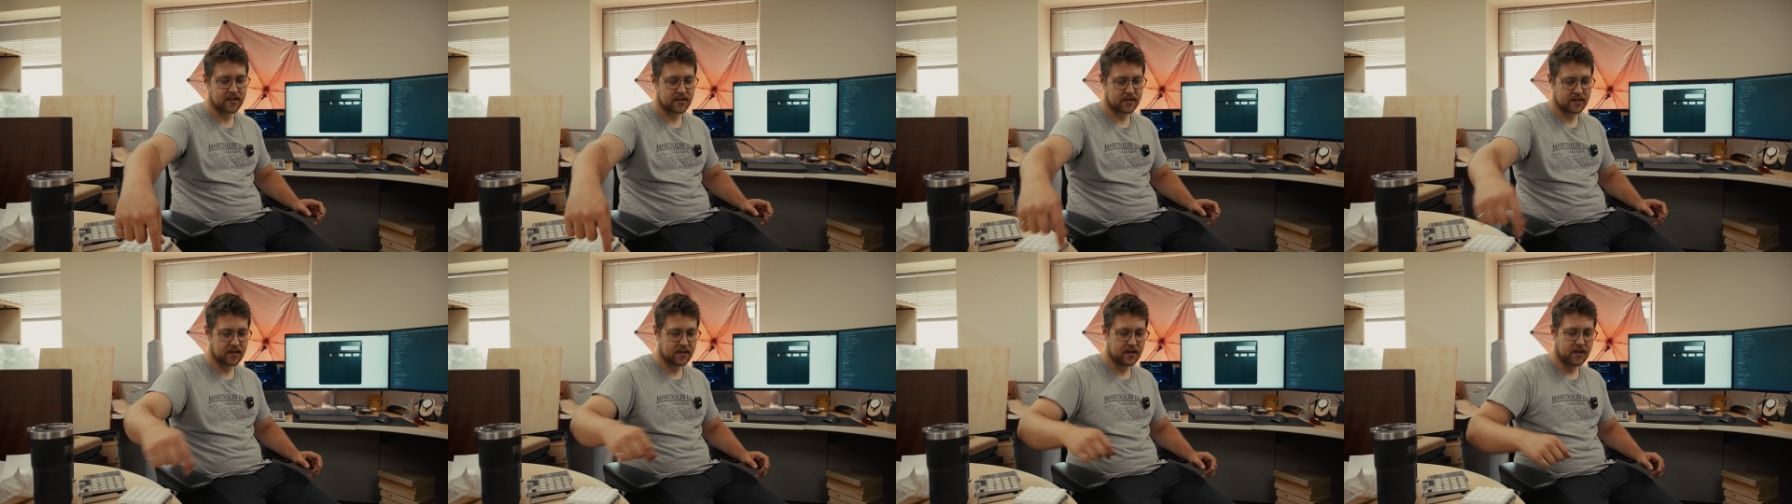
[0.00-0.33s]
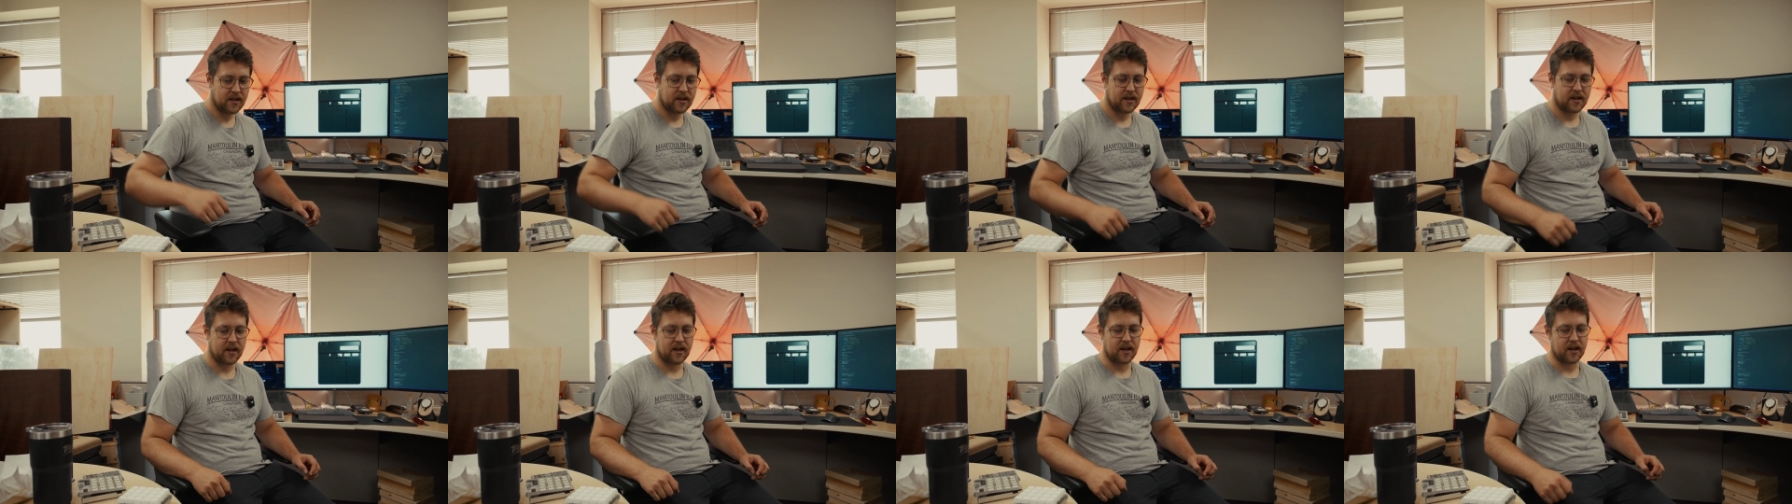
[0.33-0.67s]
Nice and
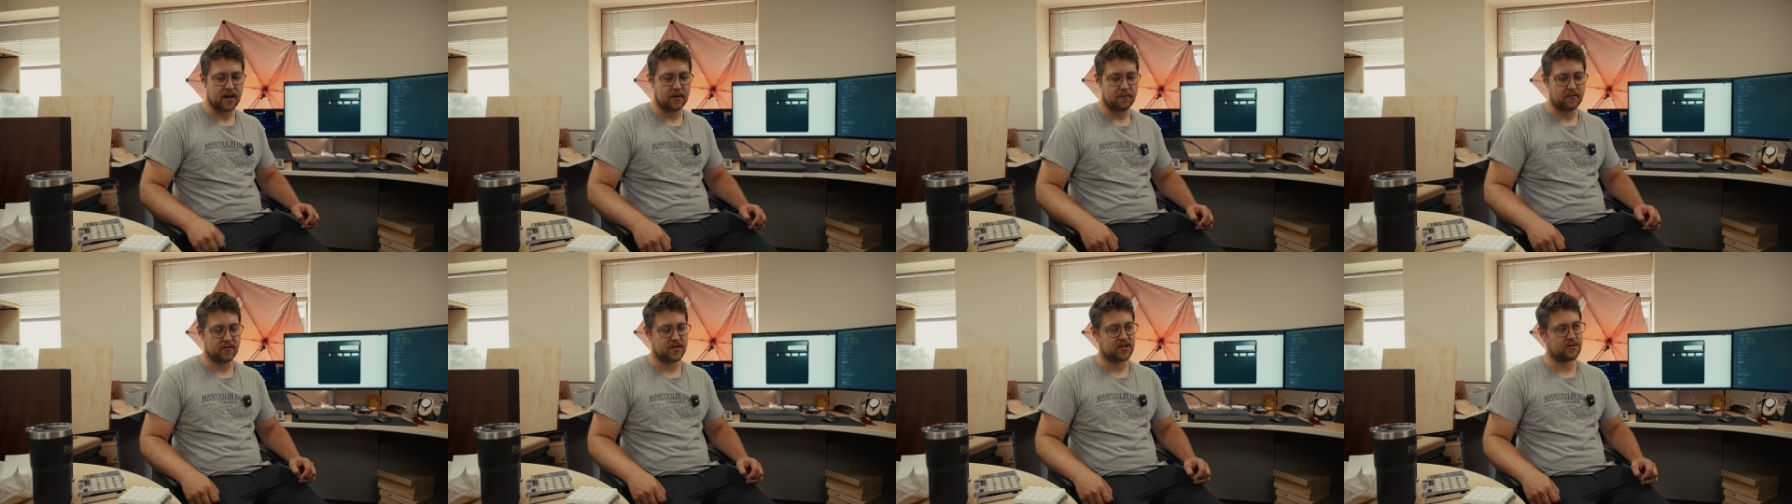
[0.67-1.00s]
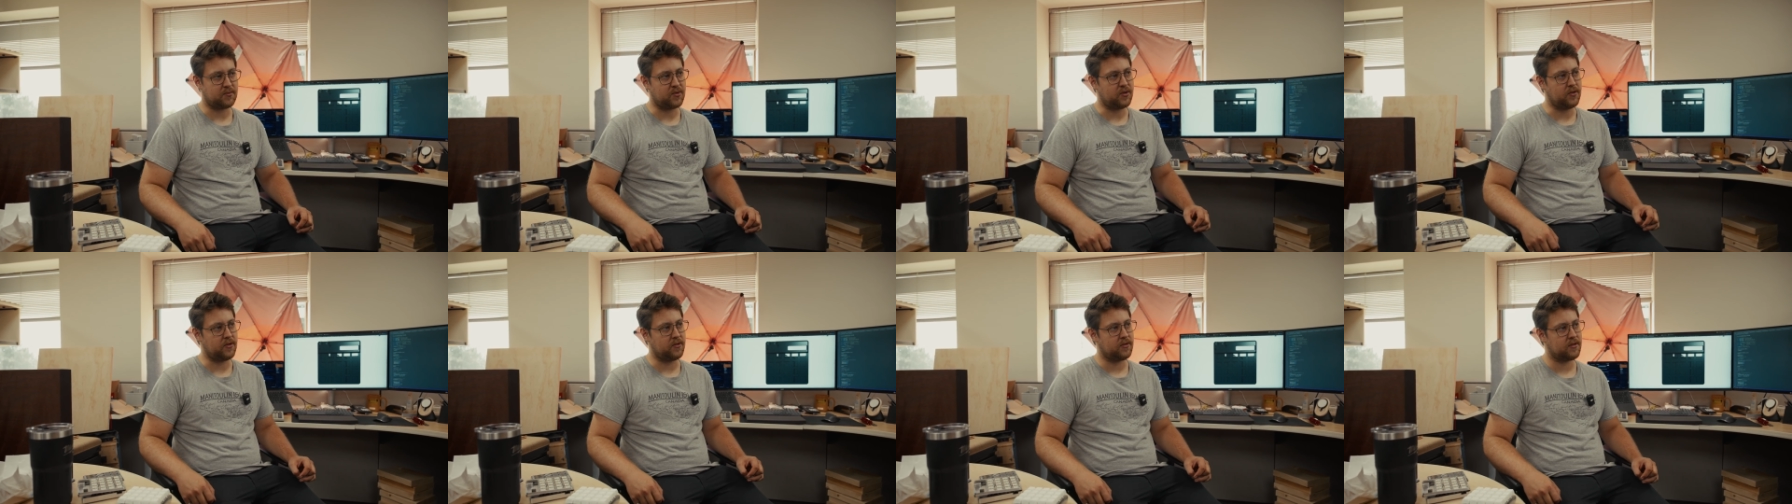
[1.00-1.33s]
smooth, exactly.
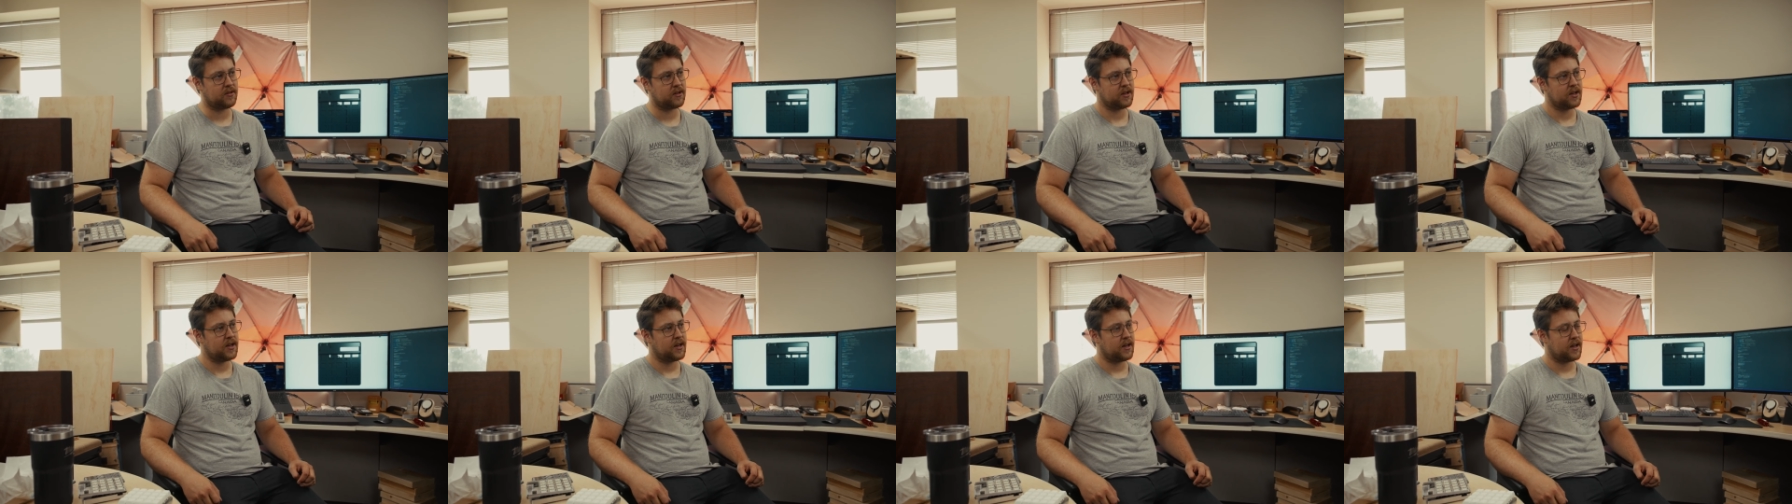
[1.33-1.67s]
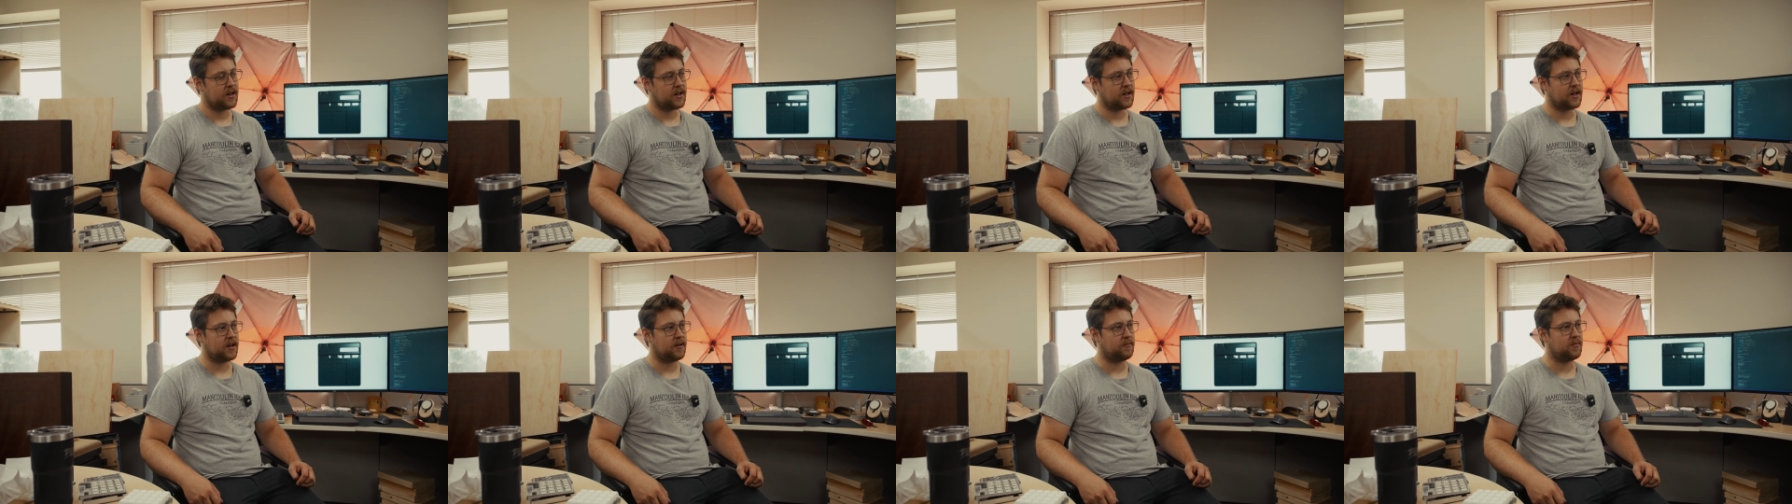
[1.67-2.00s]
Smooth,
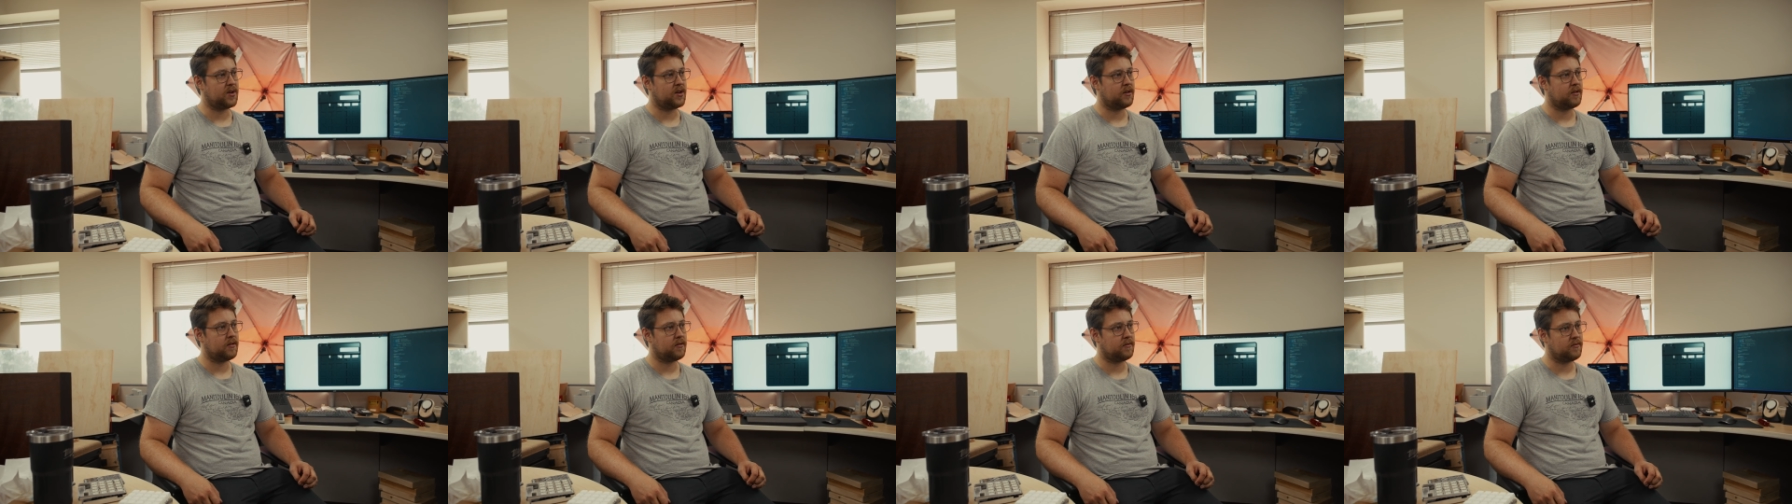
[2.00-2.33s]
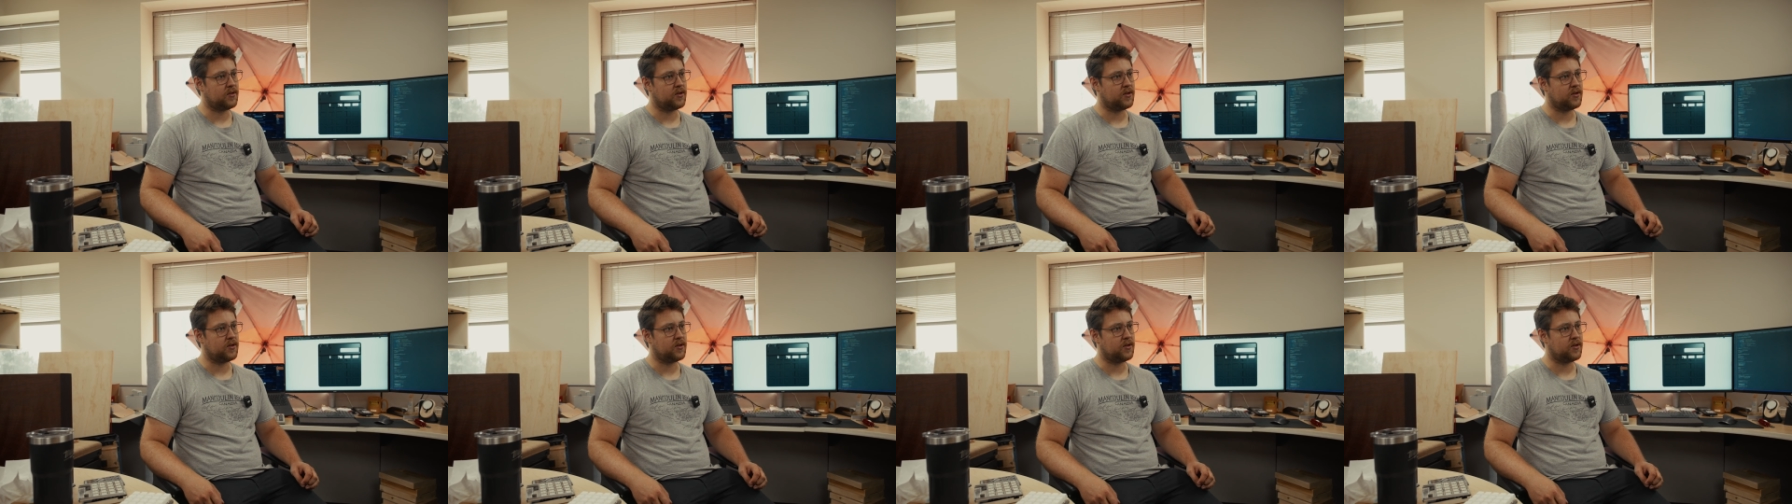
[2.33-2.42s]
you know,